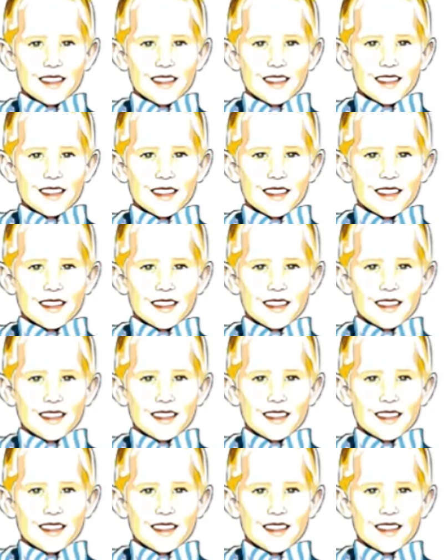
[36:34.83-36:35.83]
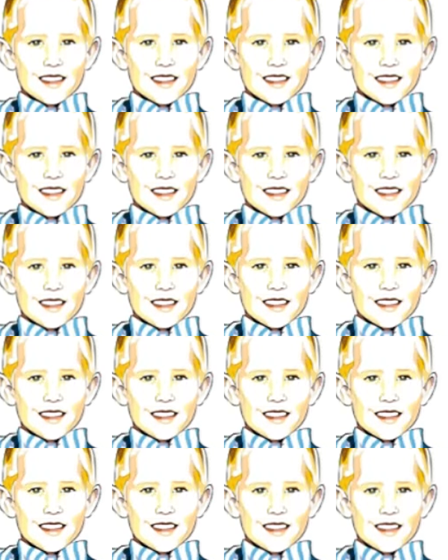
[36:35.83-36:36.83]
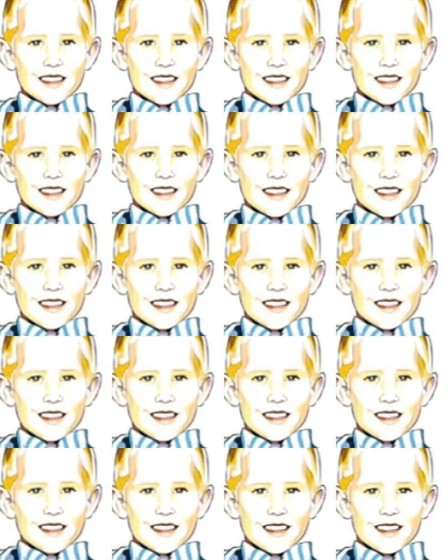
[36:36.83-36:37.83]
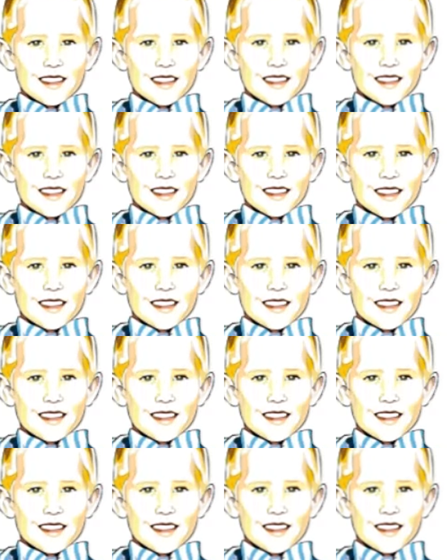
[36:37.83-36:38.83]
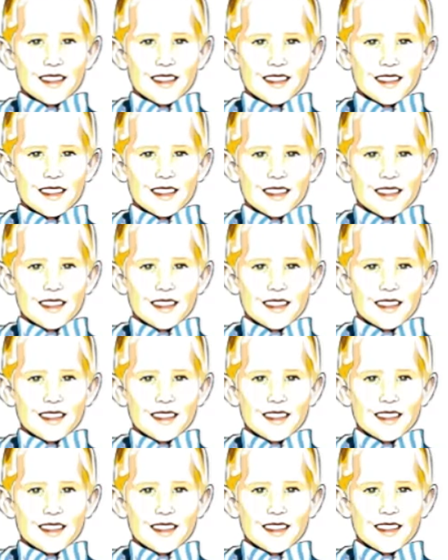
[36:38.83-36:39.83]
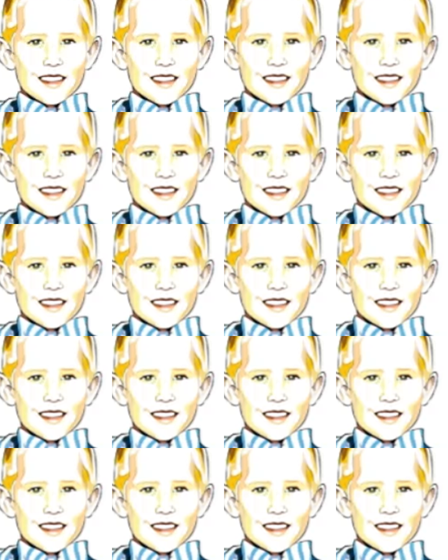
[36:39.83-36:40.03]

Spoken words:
No words are spoken by the person on screen.